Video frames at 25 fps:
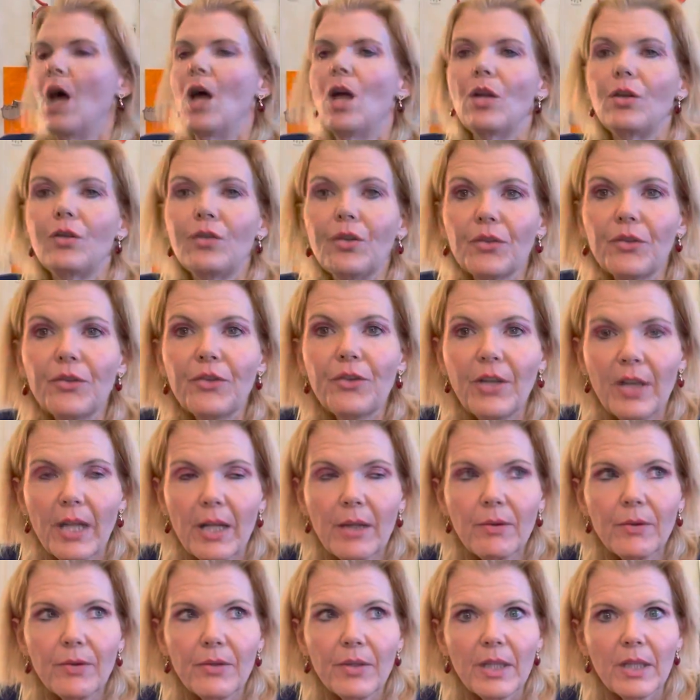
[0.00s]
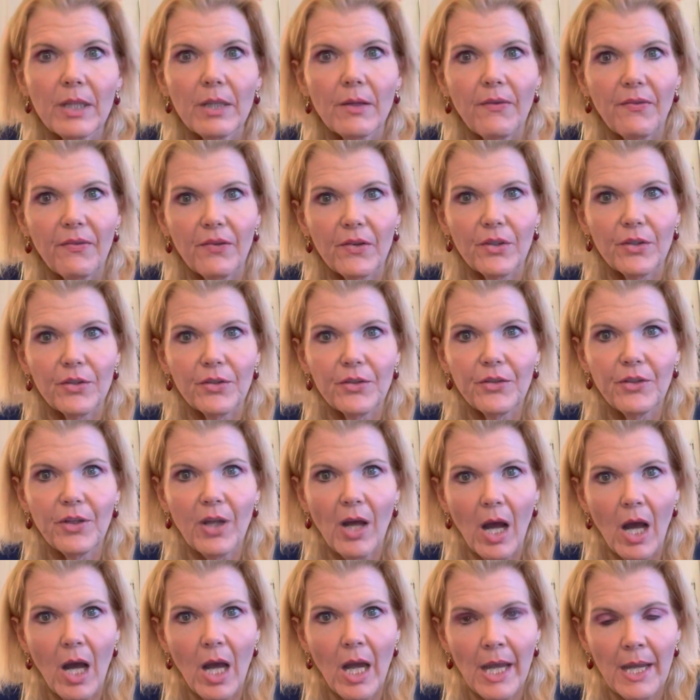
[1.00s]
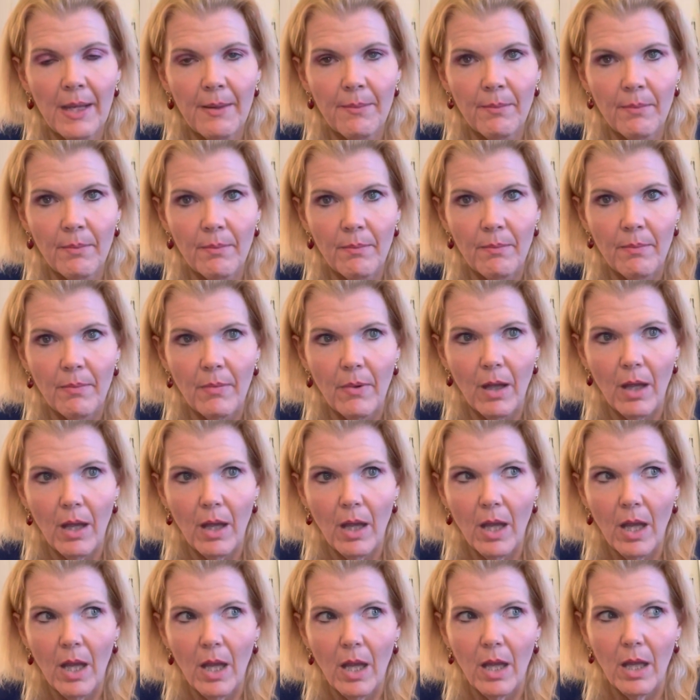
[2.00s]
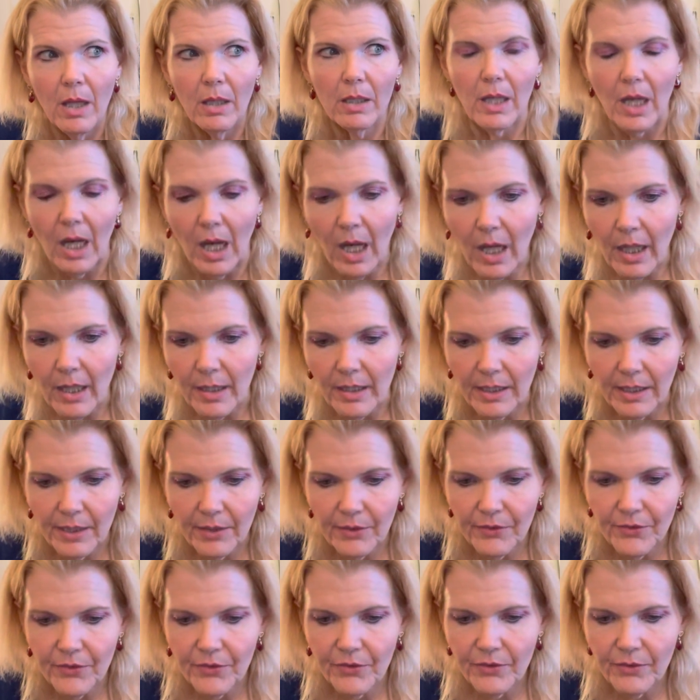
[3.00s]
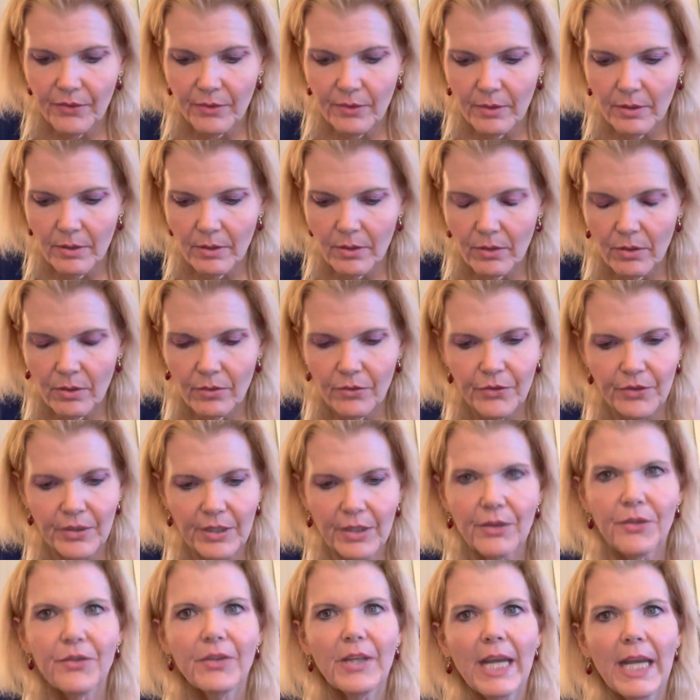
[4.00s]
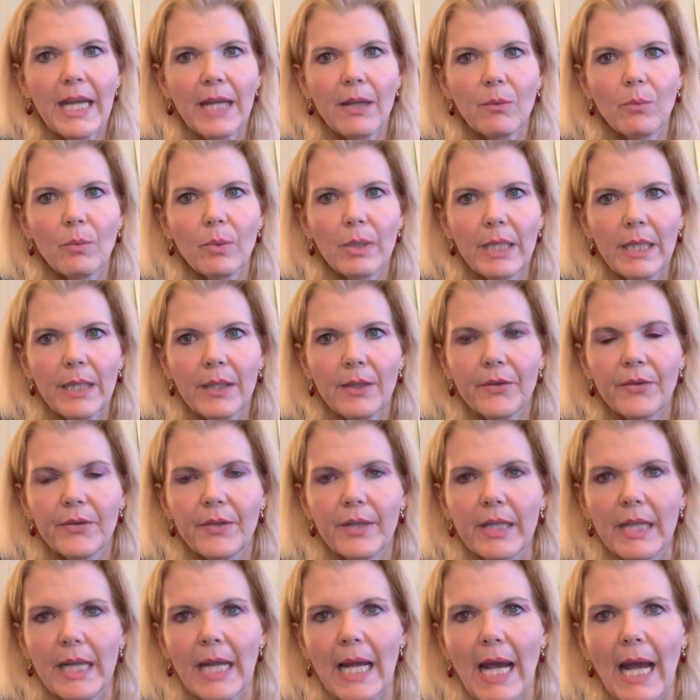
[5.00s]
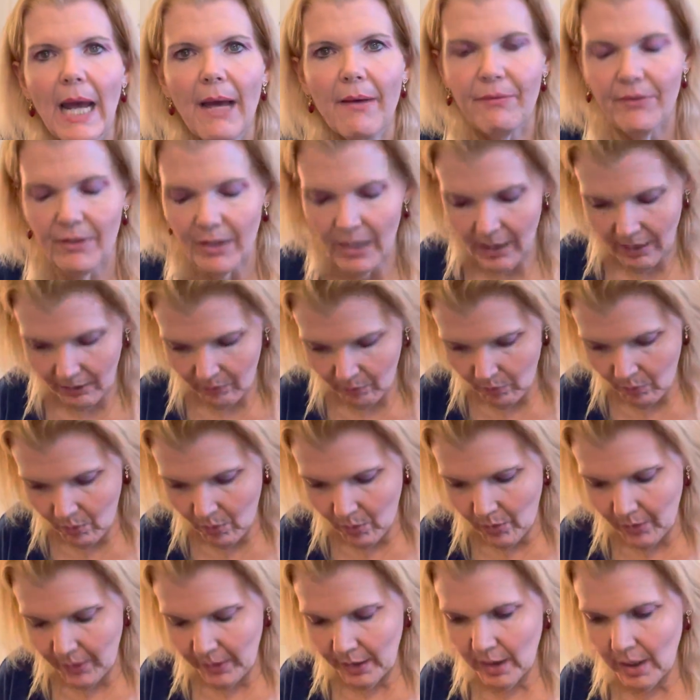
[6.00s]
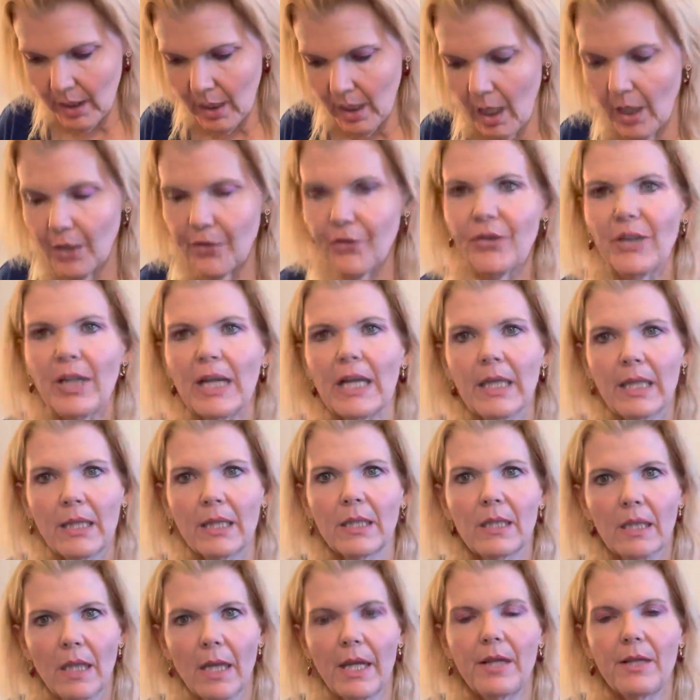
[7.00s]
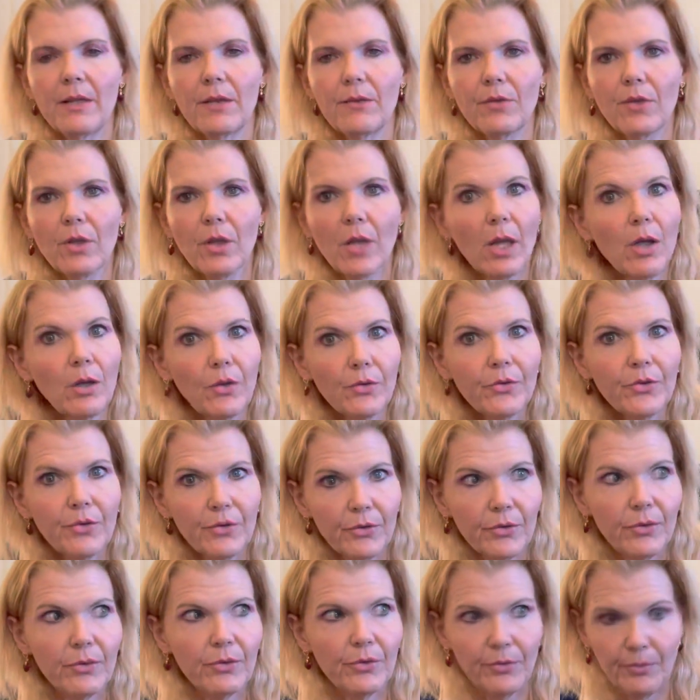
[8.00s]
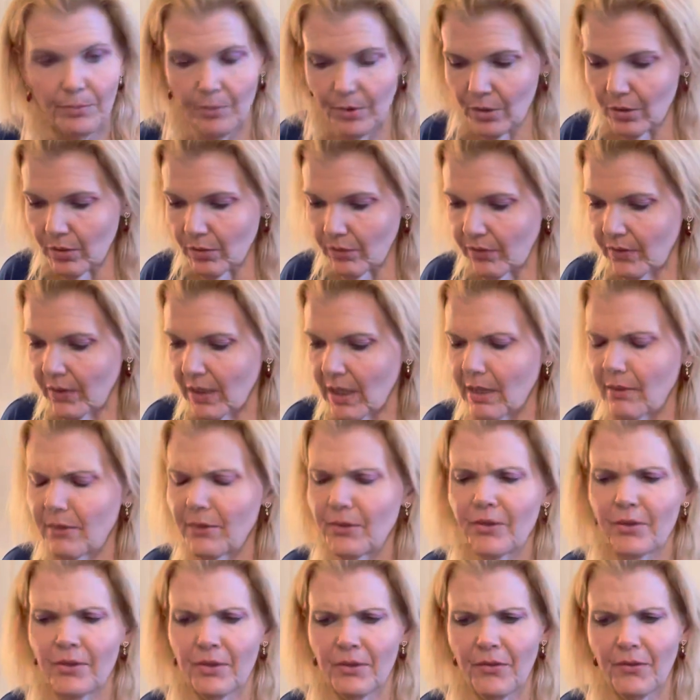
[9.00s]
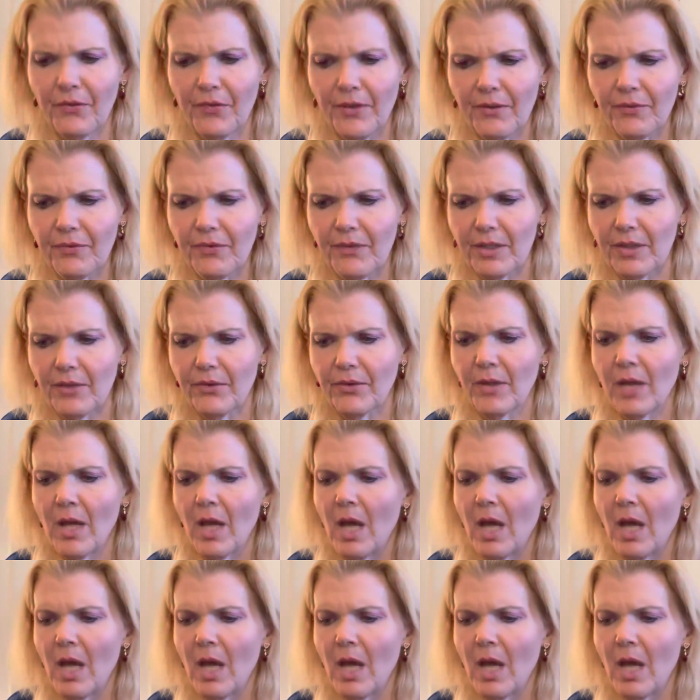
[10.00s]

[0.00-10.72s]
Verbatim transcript: So today was like the first time, oh God, like six to eight weeks that I have not worn a second layer of clothes because it was beautiful. That was in the 50s.